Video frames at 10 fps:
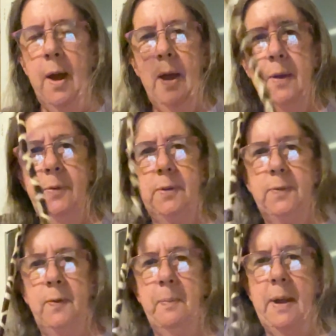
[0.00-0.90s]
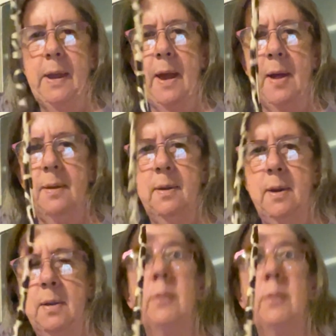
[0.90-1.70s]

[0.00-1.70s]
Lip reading: I use this for my cat, and then